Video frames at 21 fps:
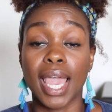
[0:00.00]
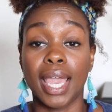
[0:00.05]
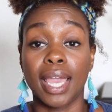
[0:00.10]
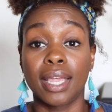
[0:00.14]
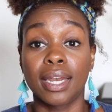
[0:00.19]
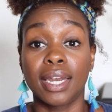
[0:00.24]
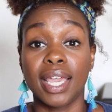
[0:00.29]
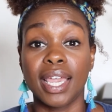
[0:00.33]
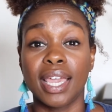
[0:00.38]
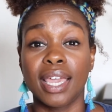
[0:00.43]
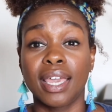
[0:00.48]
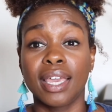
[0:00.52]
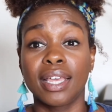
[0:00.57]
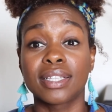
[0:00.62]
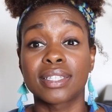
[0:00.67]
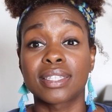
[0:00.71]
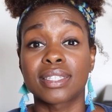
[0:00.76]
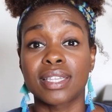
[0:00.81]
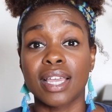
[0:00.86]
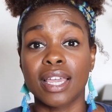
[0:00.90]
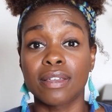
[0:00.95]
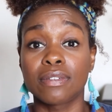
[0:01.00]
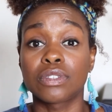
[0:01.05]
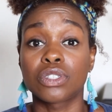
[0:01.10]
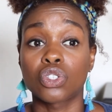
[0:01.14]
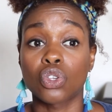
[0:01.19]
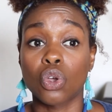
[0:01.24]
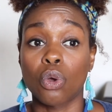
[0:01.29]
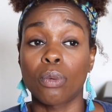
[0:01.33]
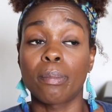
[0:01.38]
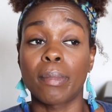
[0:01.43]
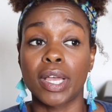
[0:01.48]
and it saves
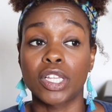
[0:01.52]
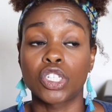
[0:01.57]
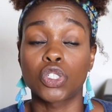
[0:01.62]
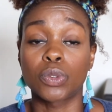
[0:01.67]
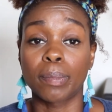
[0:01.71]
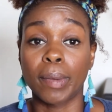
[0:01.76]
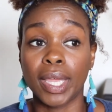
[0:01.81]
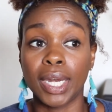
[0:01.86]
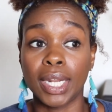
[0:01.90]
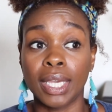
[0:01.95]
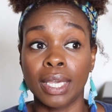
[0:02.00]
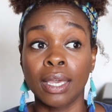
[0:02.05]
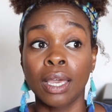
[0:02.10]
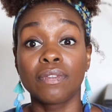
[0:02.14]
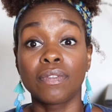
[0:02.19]
so much money.